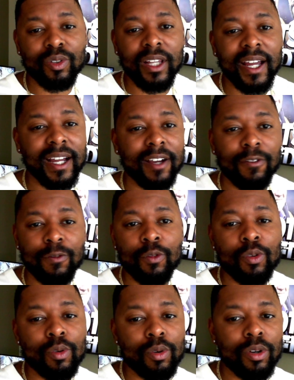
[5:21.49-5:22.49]
like a
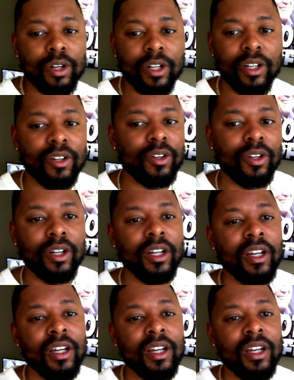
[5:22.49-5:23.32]
Ford or